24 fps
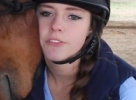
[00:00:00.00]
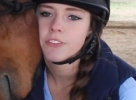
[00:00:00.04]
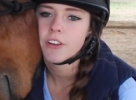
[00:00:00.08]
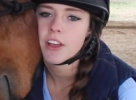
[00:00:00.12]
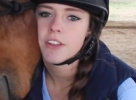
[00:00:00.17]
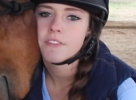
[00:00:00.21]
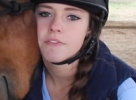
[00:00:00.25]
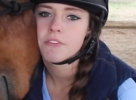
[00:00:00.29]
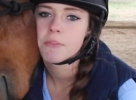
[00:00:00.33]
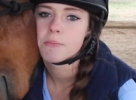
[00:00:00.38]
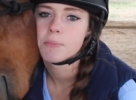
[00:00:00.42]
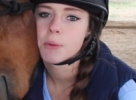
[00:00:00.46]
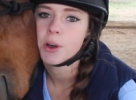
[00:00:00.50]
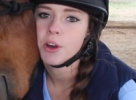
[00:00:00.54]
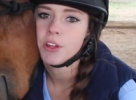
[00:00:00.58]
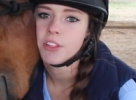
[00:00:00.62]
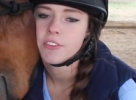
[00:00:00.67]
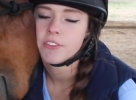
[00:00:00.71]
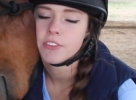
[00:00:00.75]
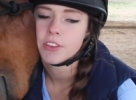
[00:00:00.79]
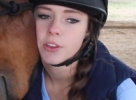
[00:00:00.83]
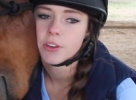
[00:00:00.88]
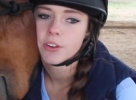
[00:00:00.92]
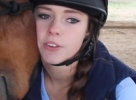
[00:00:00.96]
fun for
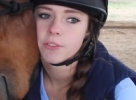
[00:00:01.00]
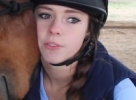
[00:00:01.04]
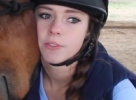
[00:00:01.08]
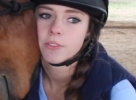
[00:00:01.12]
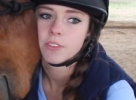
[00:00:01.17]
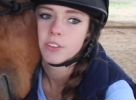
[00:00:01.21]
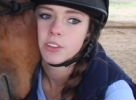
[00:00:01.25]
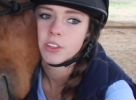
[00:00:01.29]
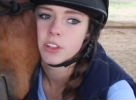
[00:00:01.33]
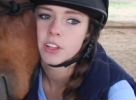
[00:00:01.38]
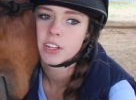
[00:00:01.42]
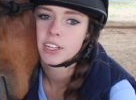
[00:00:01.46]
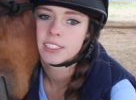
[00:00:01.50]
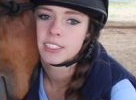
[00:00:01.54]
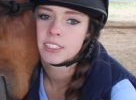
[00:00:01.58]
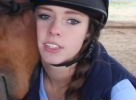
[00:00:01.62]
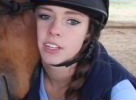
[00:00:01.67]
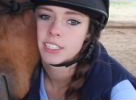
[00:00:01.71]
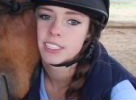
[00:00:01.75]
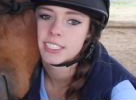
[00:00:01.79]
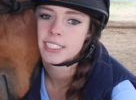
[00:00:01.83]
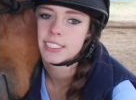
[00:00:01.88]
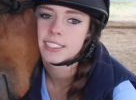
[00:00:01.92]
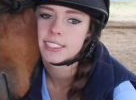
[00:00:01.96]
both of you if you, it's
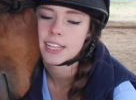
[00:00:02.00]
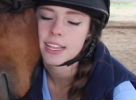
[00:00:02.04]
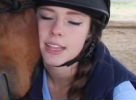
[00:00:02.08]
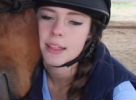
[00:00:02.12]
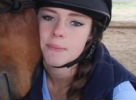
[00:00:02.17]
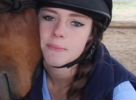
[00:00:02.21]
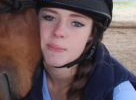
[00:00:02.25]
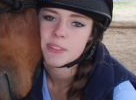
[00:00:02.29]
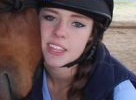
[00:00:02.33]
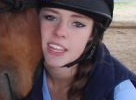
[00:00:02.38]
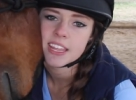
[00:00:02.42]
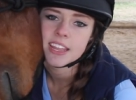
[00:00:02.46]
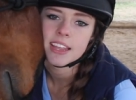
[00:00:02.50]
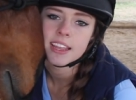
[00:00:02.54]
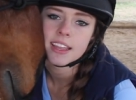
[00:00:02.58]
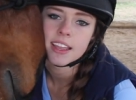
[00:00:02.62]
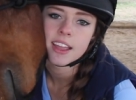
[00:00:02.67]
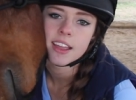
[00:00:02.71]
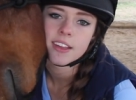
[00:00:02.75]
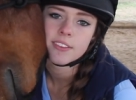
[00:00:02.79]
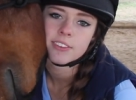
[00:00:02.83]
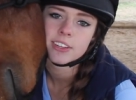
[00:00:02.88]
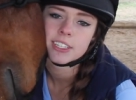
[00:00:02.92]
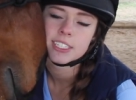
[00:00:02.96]
not the same
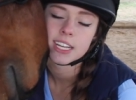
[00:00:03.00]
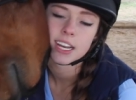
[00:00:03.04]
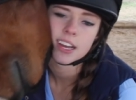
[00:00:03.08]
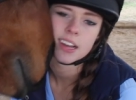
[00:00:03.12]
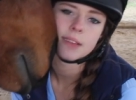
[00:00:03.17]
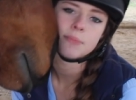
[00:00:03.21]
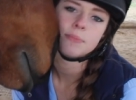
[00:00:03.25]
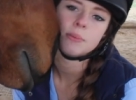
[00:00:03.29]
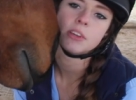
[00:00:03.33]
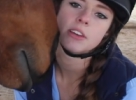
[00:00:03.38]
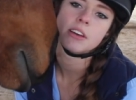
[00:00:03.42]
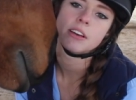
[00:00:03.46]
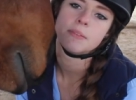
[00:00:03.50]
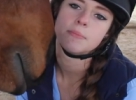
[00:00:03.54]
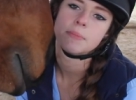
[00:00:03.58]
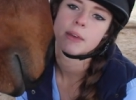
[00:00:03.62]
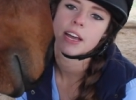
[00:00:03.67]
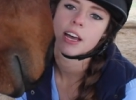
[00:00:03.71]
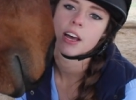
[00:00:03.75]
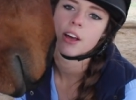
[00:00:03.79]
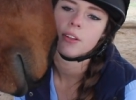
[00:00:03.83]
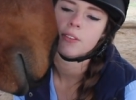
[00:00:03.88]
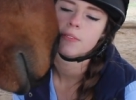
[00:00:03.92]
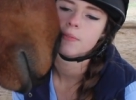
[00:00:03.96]
thing every time you come
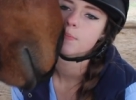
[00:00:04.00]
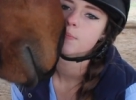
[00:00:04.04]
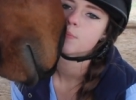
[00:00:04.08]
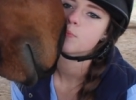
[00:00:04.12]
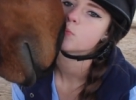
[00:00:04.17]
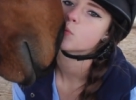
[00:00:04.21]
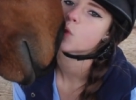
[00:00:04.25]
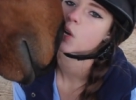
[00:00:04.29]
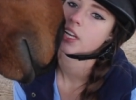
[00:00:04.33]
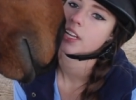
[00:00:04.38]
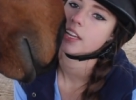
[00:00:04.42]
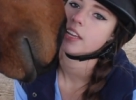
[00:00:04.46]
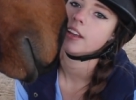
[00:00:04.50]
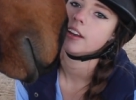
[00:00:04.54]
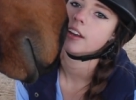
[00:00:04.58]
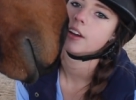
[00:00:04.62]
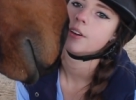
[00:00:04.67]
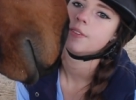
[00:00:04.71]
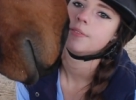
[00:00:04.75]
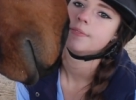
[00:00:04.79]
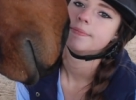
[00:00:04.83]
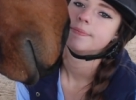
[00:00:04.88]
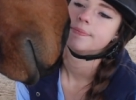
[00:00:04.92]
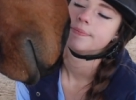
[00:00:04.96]
out. You
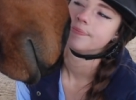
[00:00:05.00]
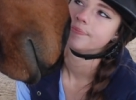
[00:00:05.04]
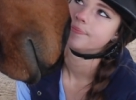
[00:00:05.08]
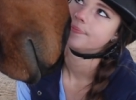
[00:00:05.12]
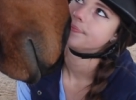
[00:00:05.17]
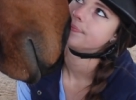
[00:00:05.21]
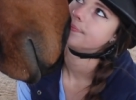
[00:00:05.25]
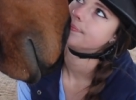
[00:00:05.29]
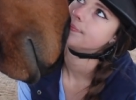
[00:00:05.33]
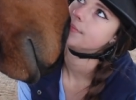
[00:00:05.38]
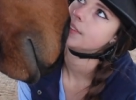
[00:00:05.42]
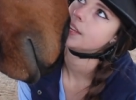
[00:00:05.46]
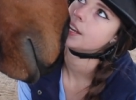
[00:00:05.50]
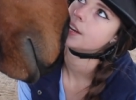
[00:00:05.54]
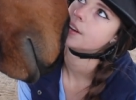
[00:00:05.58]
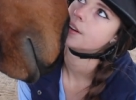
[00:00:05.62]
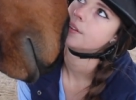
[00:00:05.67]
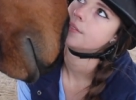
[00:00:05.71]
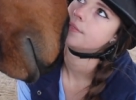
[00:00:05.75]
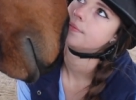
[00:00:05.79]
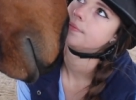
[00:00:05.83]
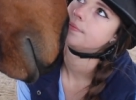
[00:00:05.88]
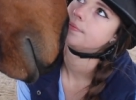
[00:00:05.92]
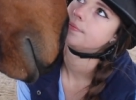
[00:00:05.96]
know? You know?